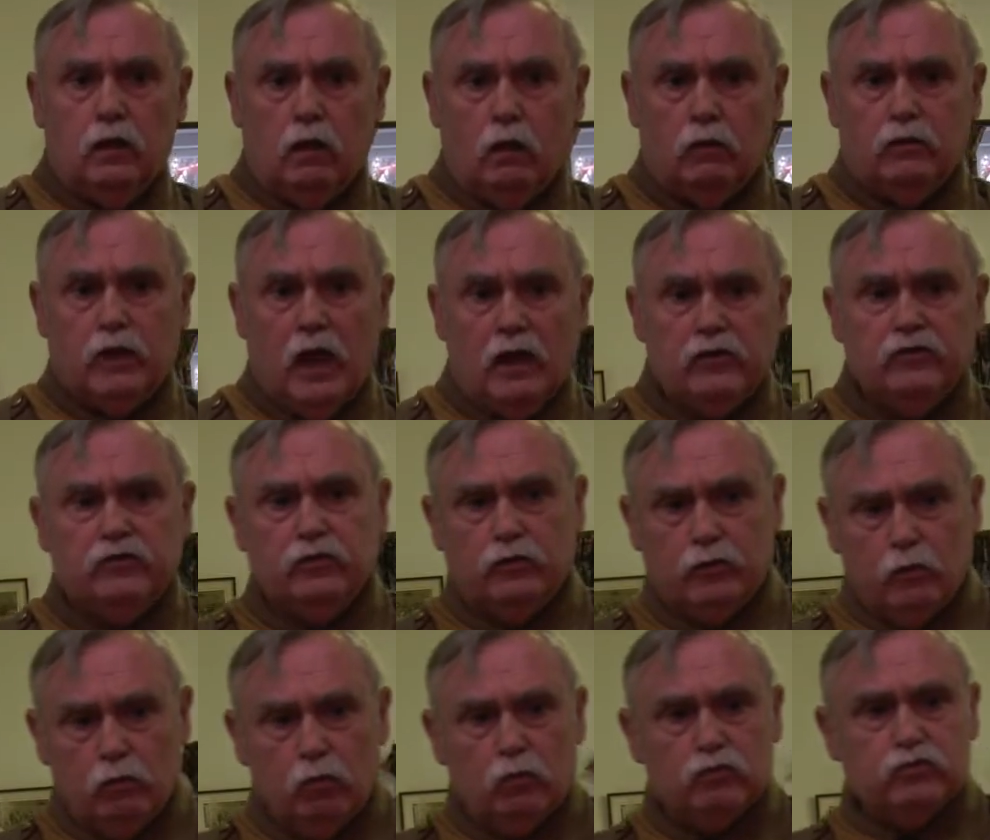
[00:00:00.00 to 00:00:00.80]
okay, so
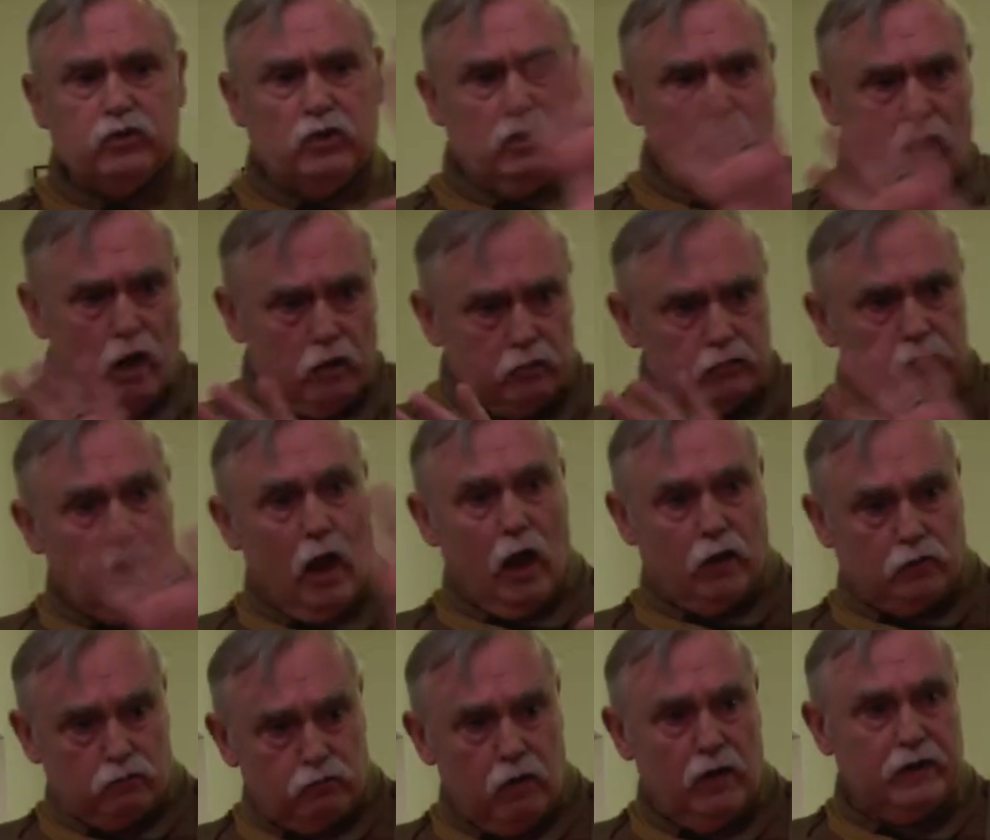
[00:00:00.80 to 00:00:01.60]
there was
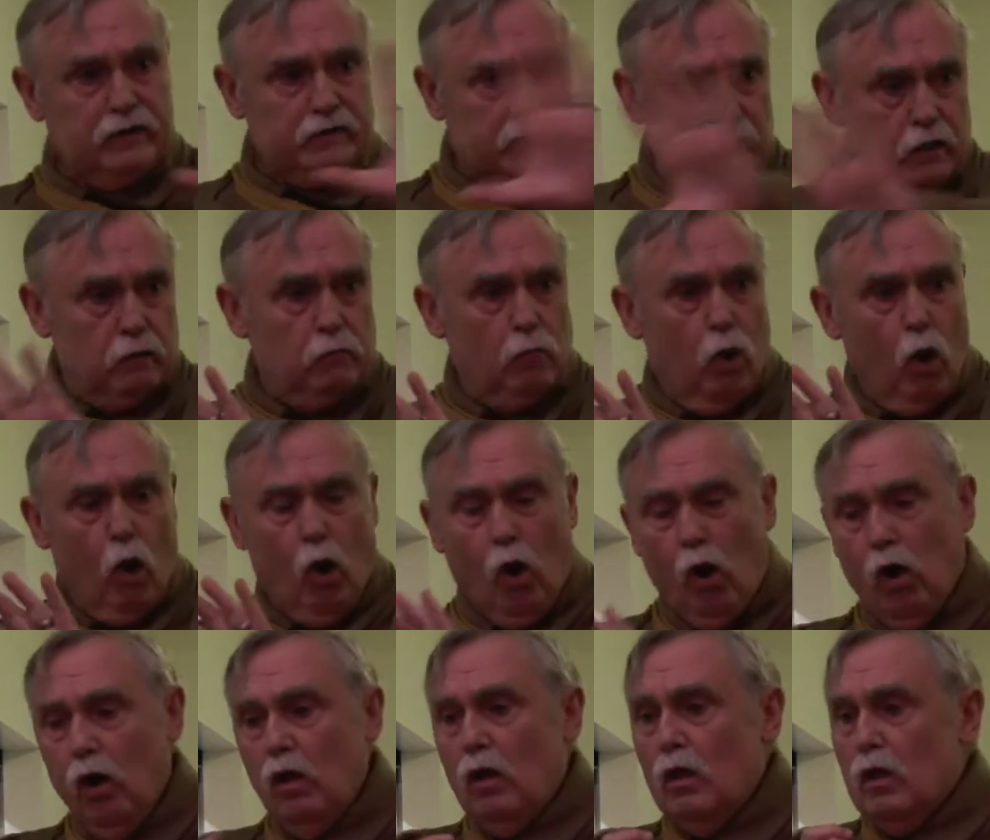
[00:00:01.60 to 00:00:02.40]
a great deal
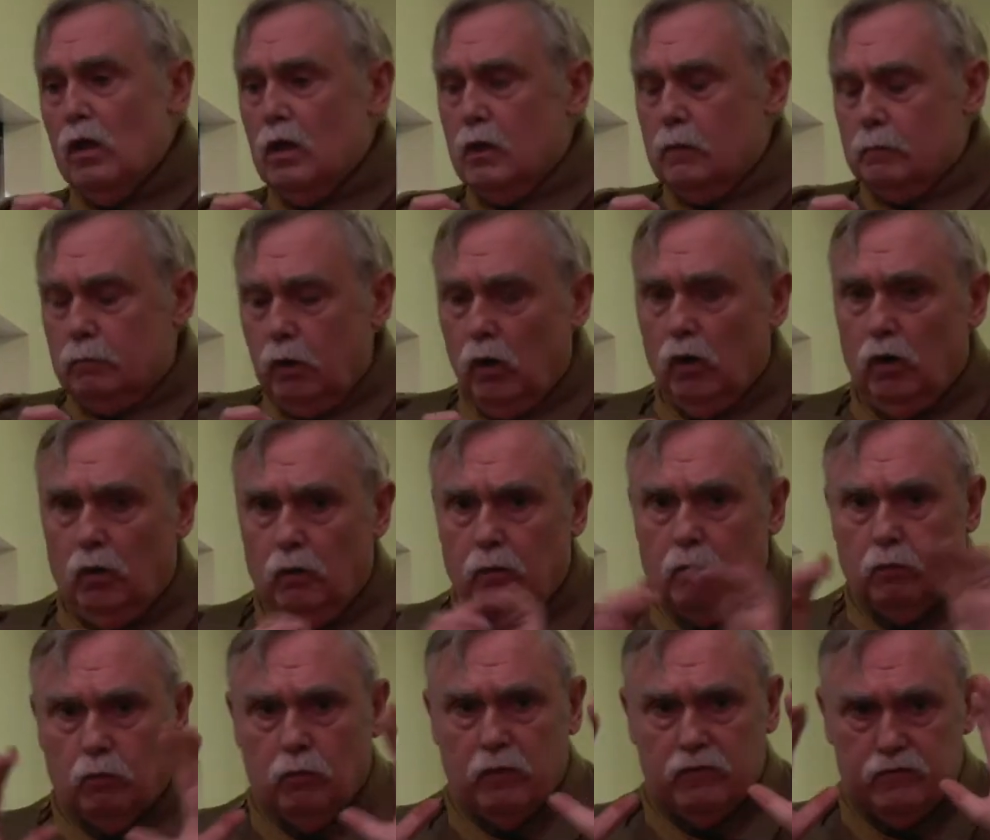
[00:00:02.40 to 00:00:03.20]
more,
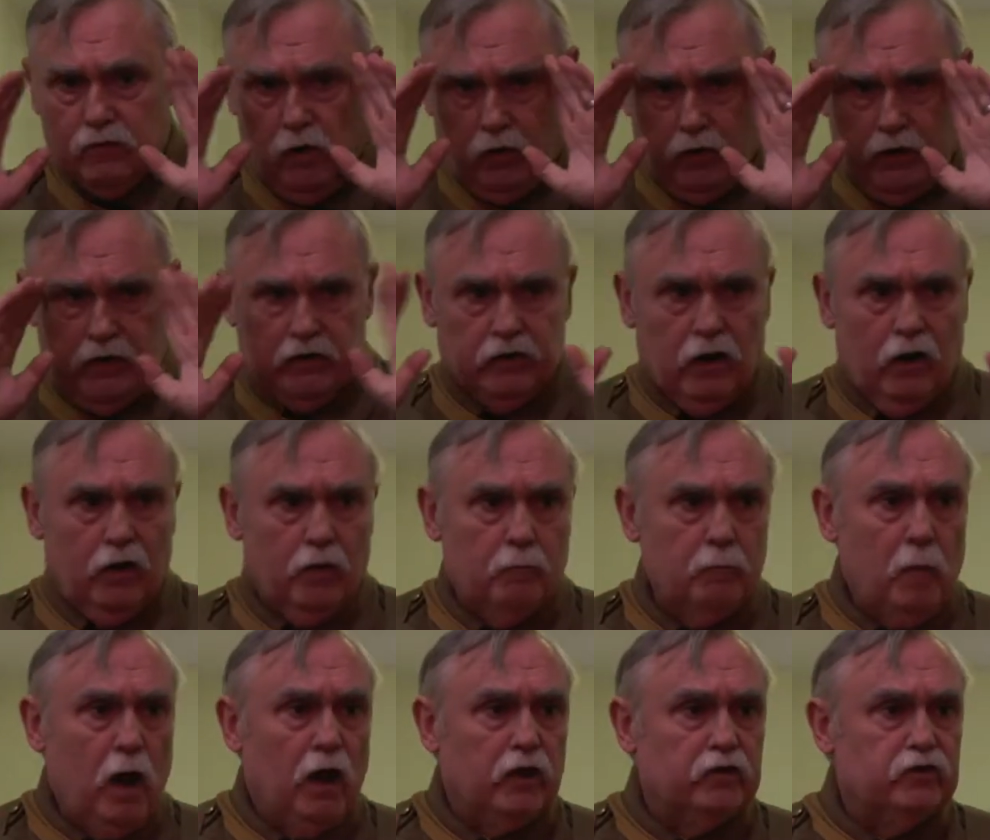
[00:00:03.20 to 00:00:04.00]
but we've got in our
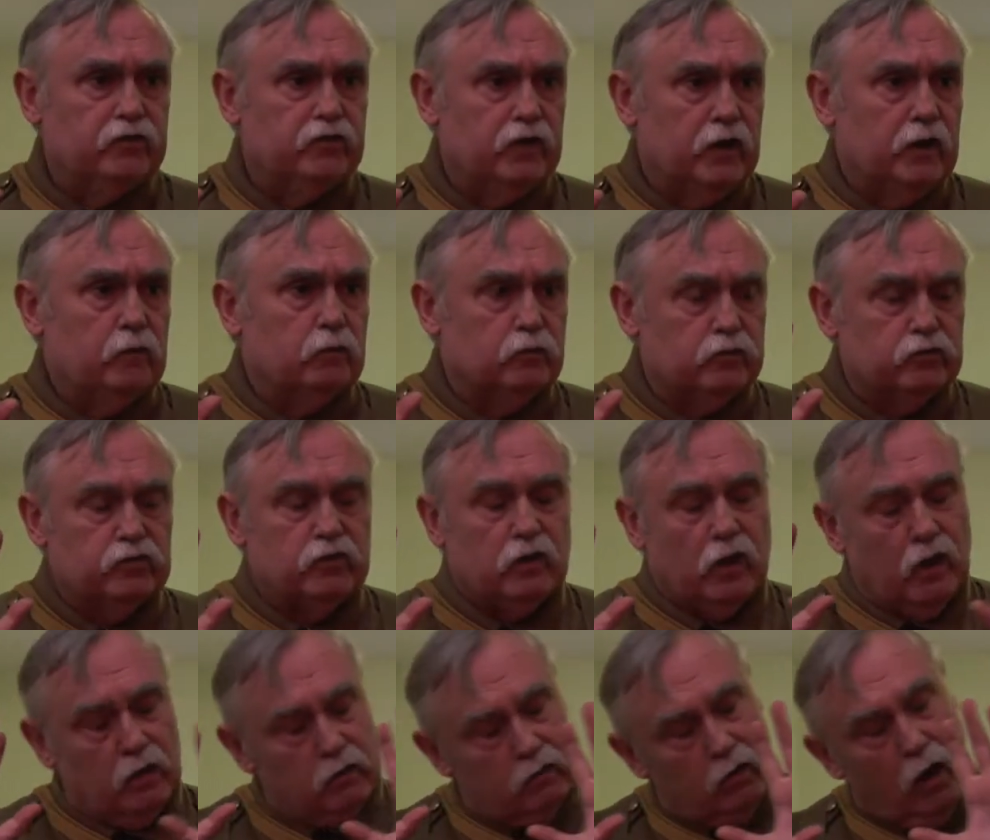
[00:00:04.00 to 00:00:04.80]
minds that it was
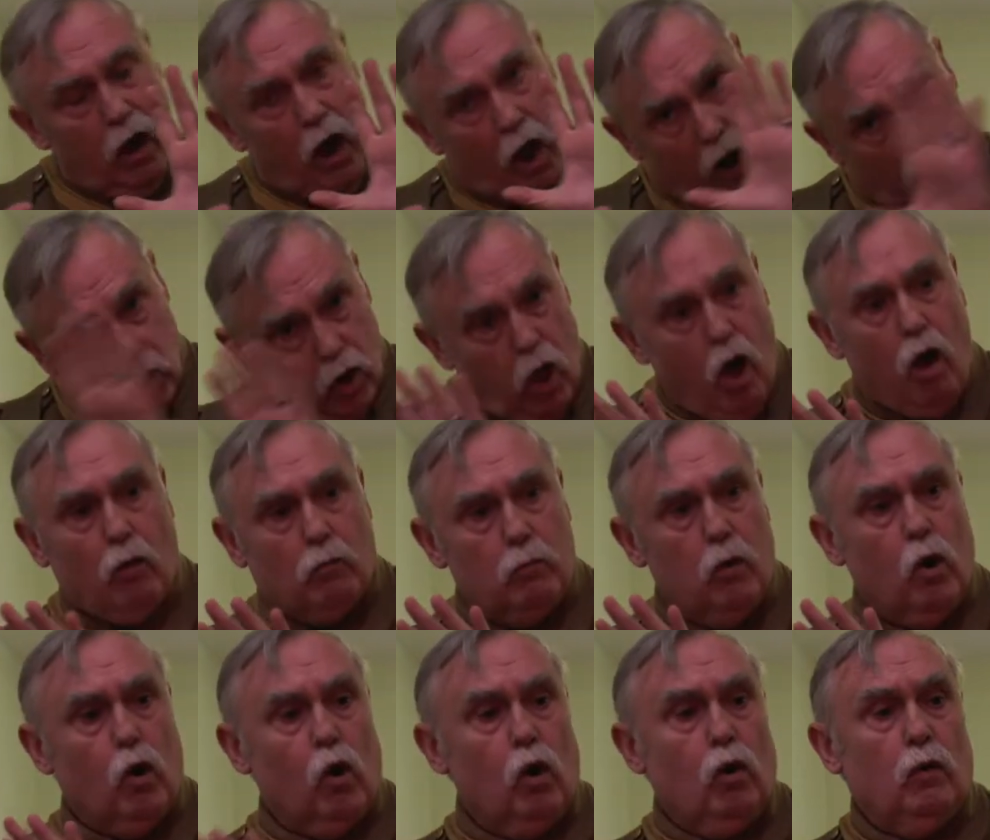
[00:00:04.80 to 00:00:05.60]
a lot
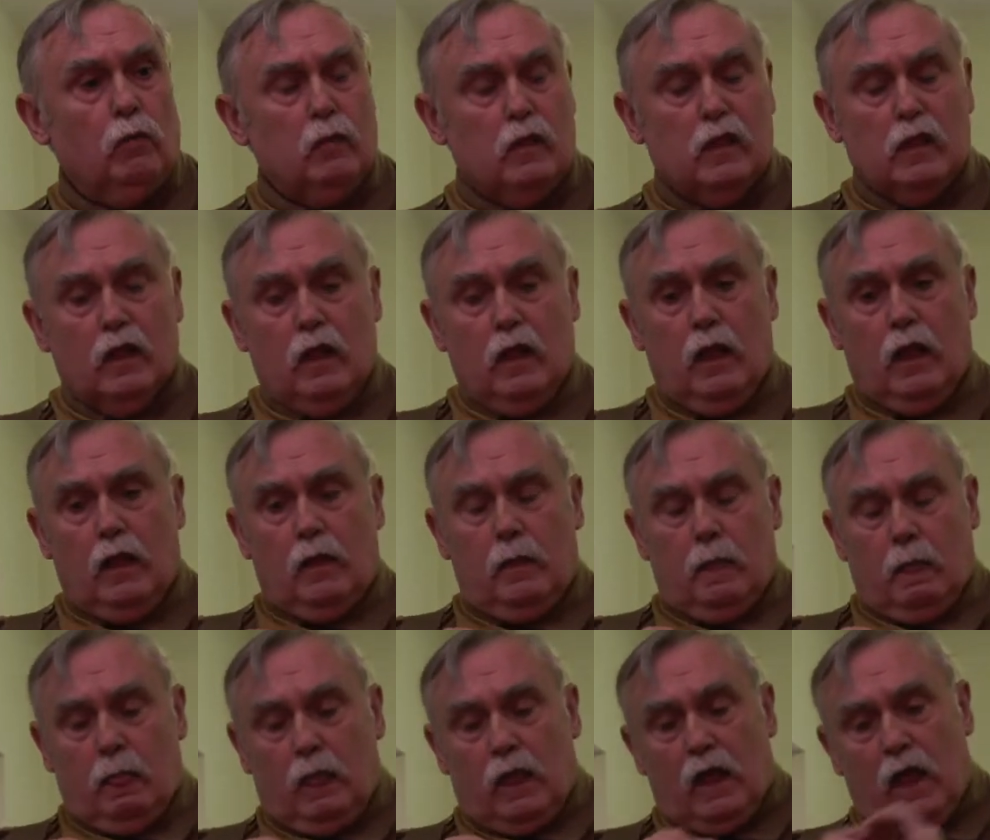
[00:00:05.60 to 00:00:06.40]
more.
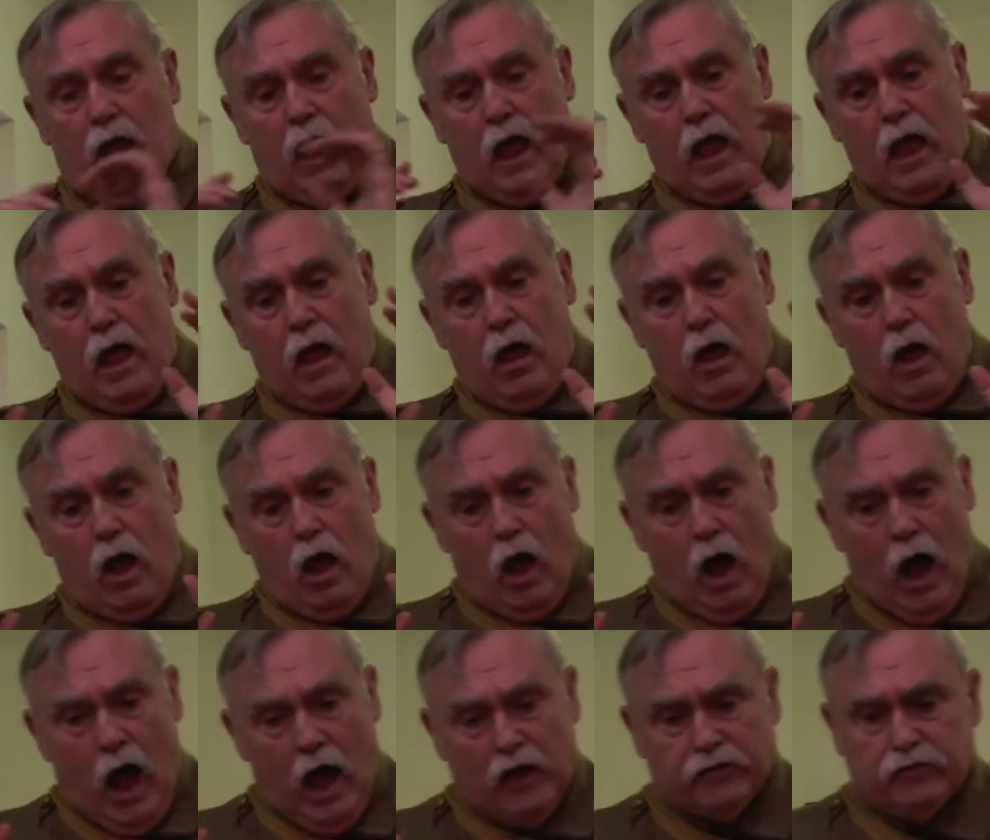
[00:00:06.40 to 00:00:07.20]

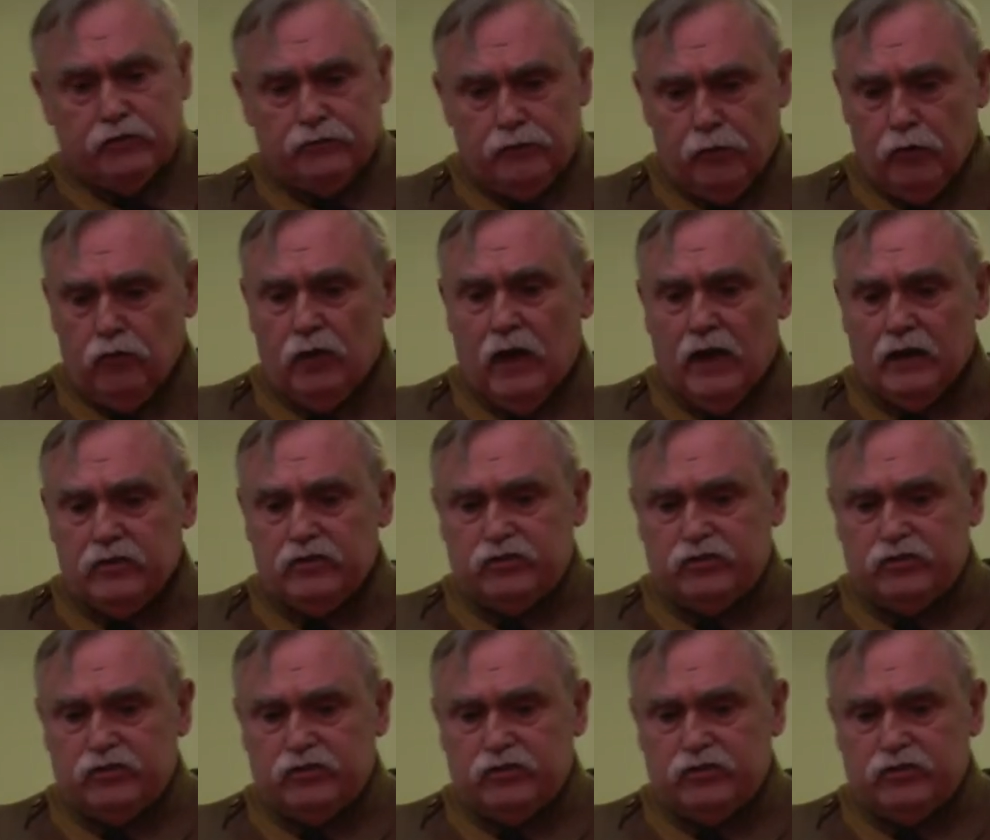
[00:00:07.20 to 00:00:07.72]
As a frontline